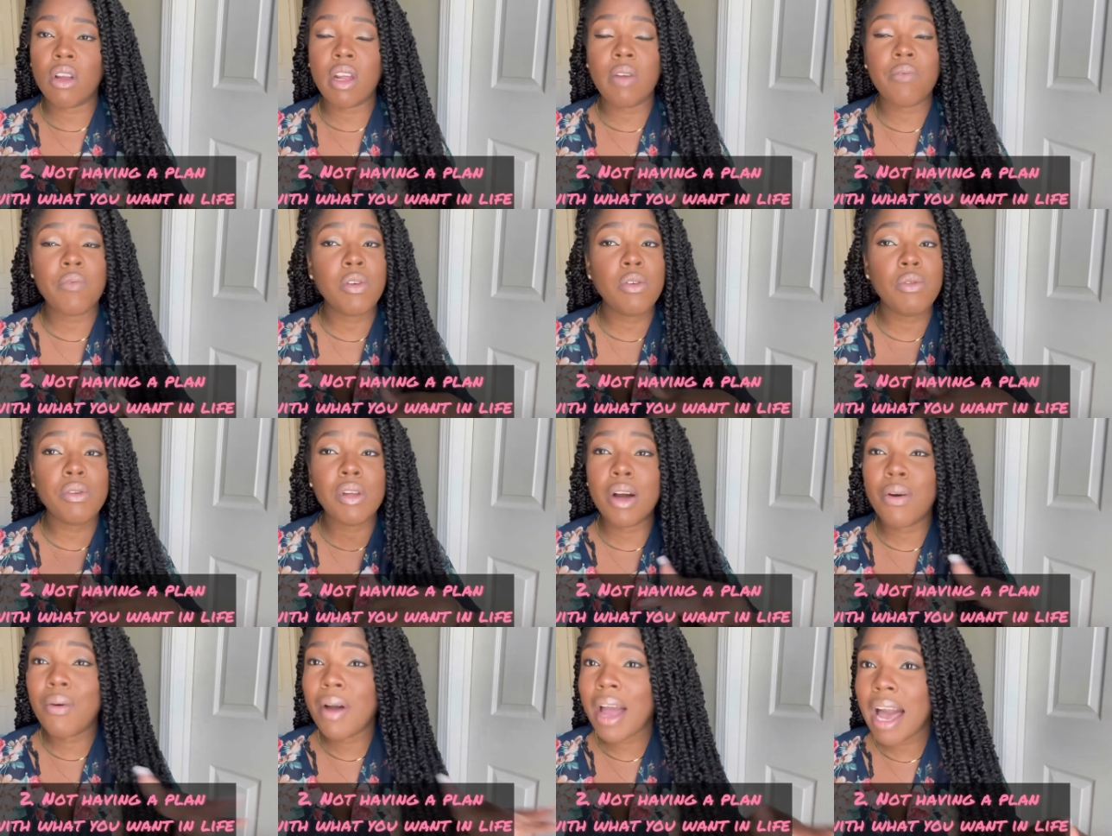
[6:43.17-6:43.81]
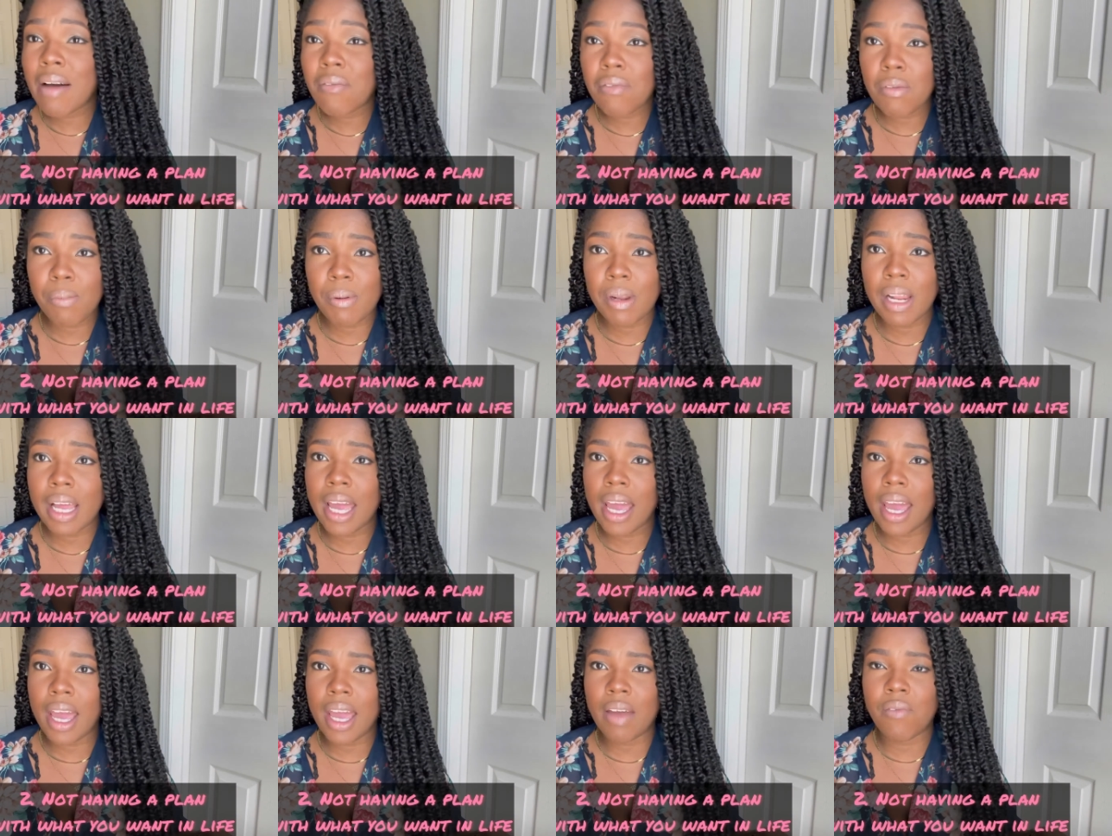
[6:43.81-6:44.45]
If you don't have a
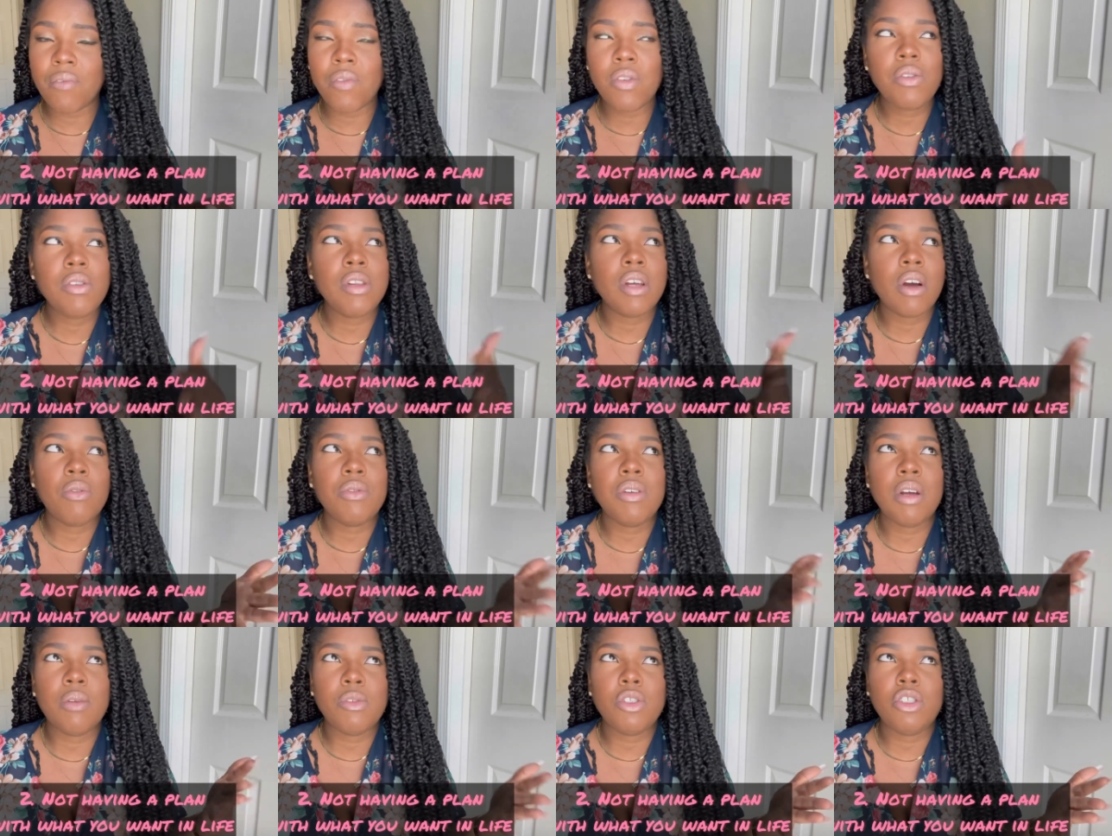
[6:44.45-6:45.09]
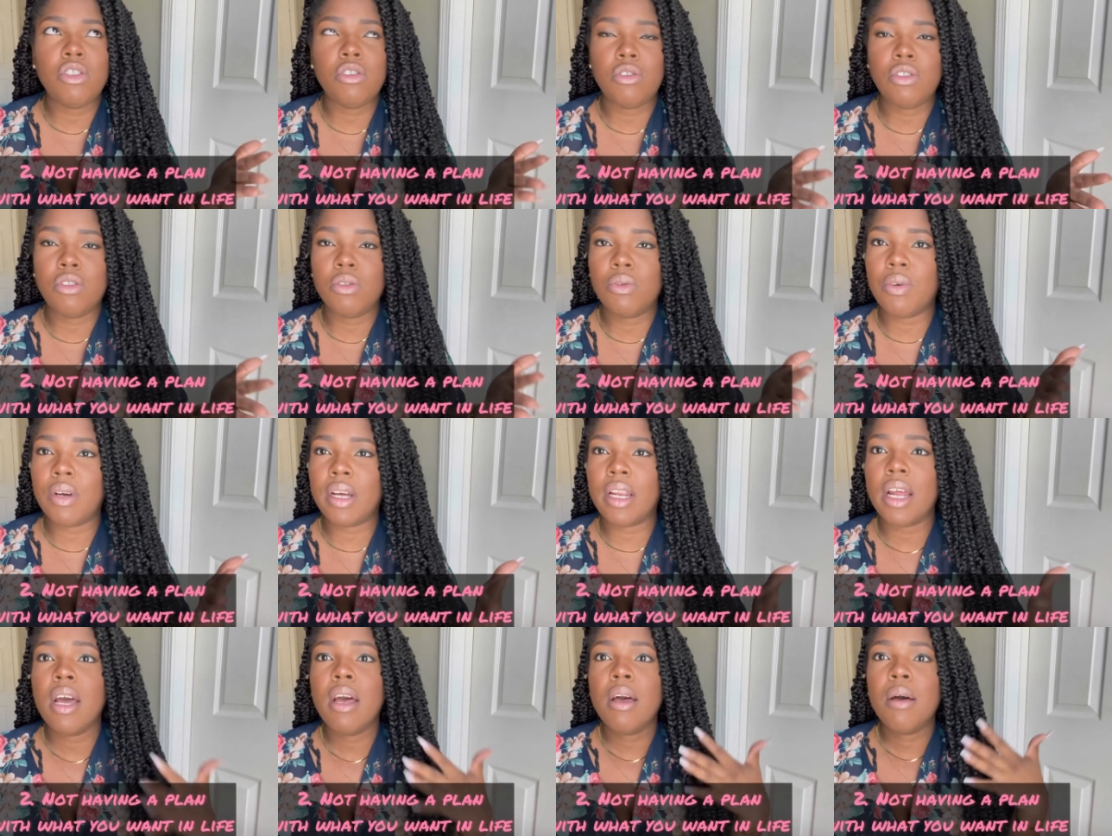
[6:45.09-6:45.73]
plan, if you don't know what you're
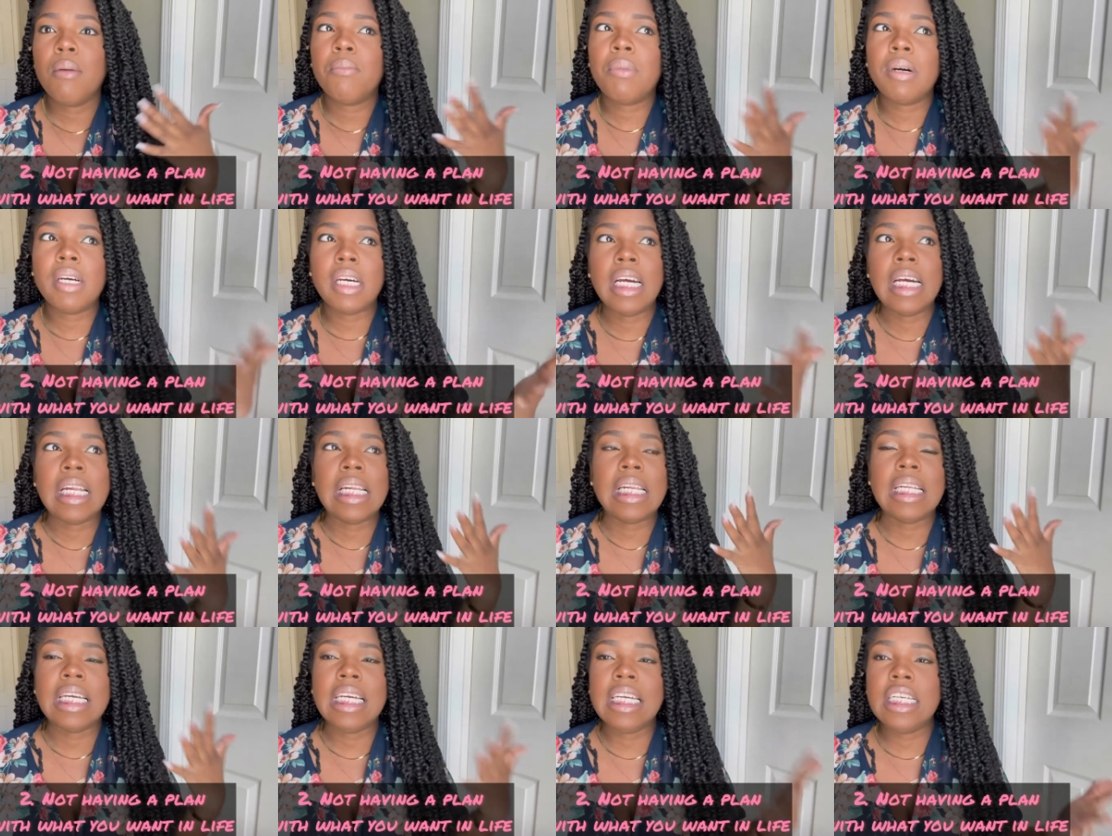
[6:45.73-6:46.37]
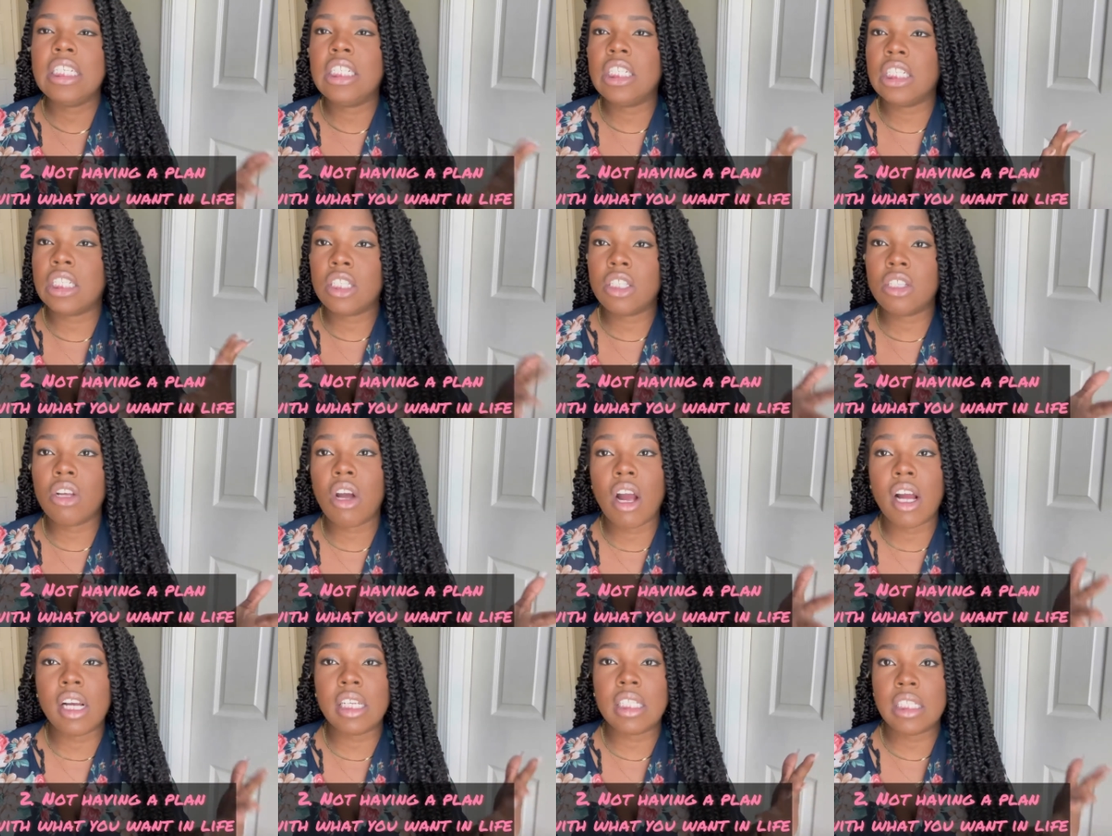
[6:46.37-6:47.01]
doing, but at least just
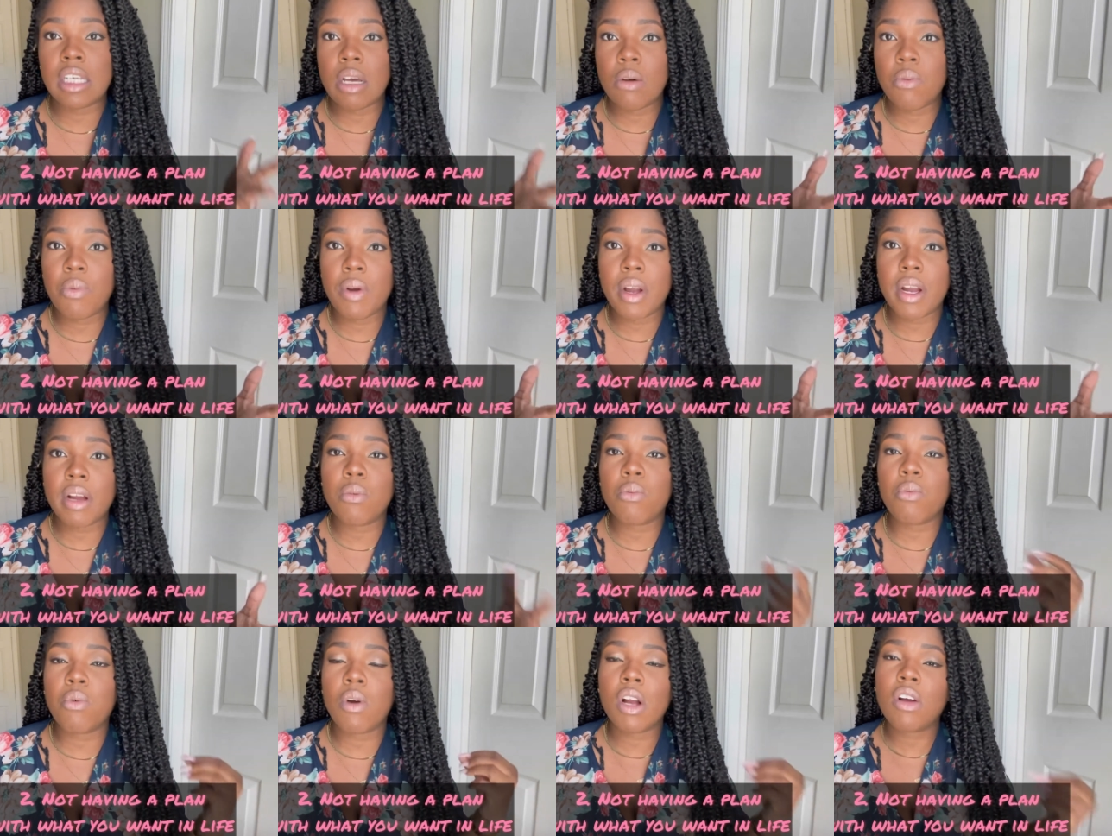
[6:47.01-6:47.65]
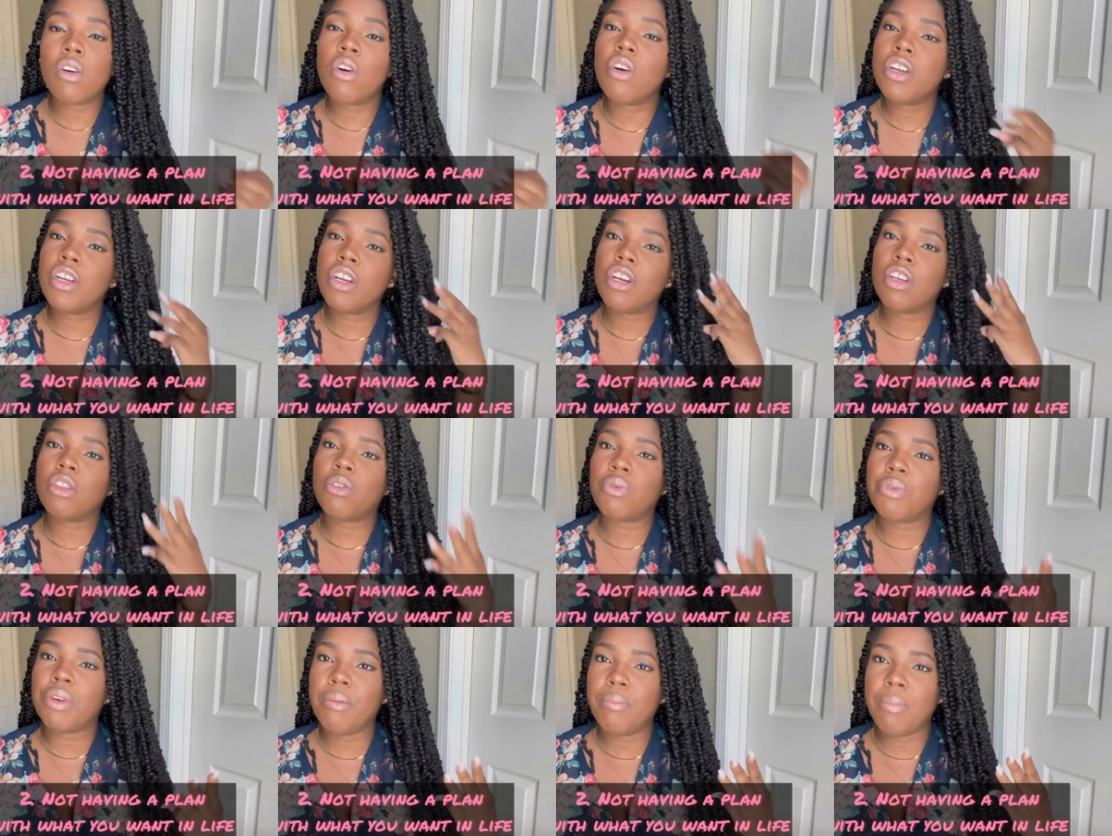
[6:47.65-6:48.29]
start somewhere, work on your
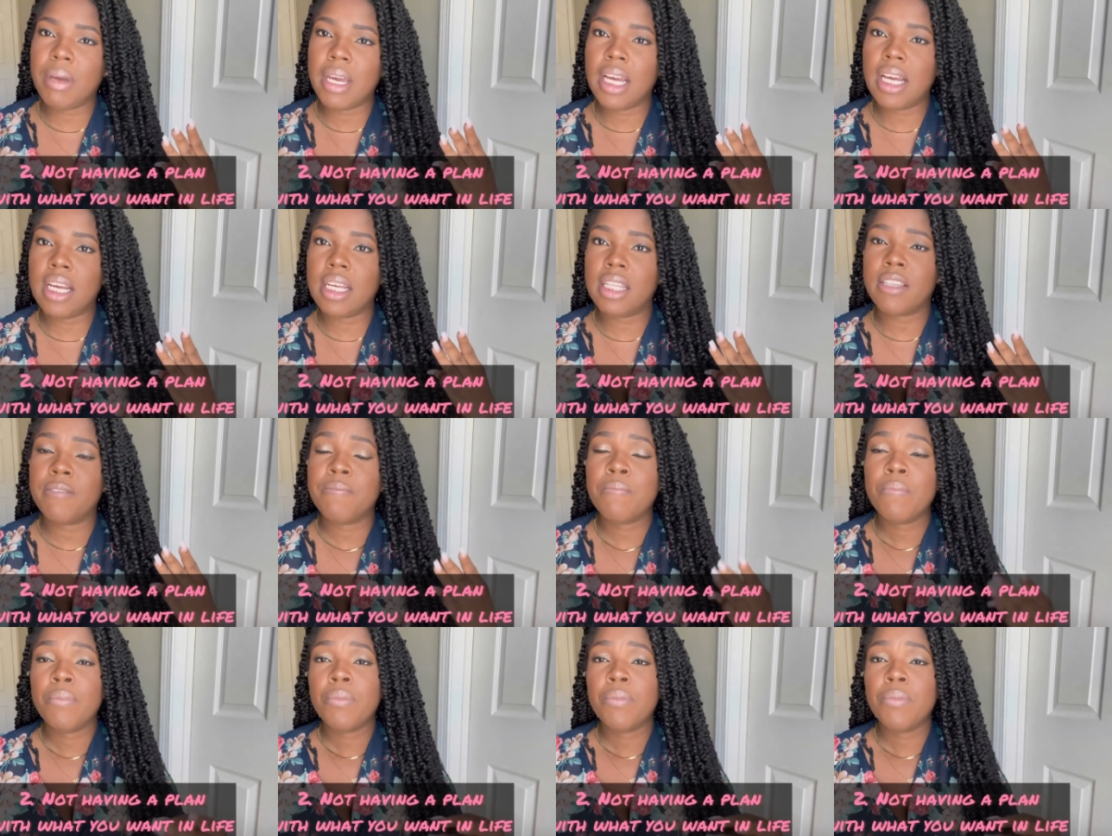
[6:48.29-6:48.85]
three B's.